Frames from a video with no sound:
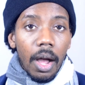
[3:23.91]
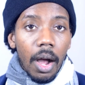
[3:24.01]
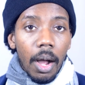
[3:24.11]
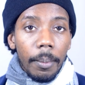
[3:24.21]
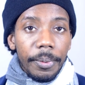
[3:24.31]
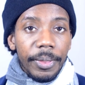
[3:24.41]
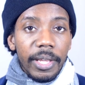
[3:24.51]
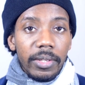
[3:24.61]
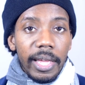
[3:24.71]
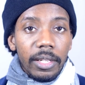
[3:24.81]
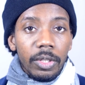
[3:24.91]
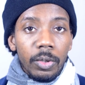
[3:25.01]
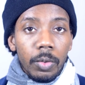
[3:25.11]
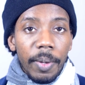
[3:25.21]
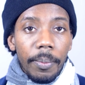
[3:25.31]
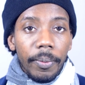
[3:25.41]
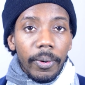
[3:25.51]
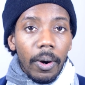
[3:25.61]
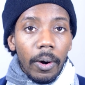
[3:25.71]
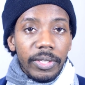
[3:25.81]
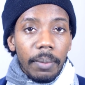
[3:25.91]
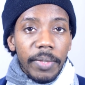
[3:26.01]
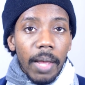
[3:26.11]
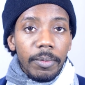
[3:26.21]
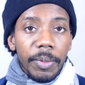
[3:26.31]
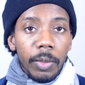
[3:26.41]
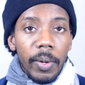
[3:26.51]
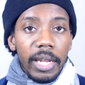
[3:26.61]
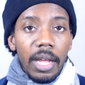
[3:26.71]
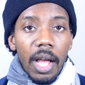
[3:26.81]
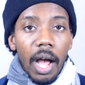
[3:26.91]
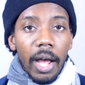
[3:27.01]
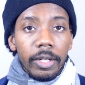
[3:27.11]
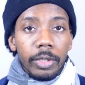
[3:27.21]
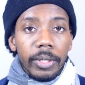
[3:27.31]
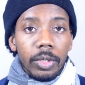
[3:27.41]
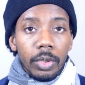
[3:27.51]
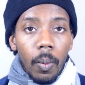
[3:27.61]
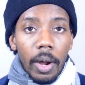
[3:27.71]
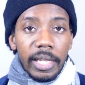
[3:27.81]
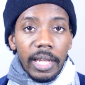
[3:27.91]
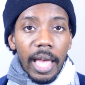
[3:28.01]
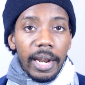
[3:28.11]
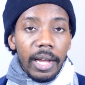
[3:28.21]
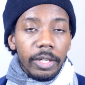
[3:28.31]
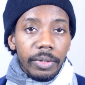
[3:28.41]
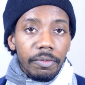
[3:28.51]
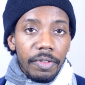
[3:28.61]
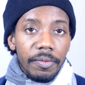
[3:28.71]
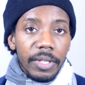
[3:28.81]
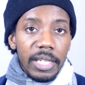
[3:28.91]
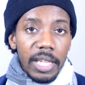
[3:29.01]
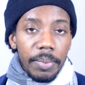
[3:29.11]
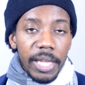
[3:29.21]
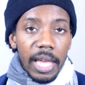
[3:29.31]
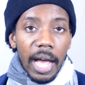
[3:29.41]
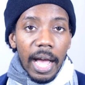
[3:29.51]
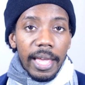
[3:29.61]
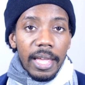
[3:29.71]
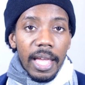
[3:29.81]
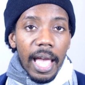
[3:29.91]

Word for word: Um, things like newspaper are sometimes between 120 and 150 dpi,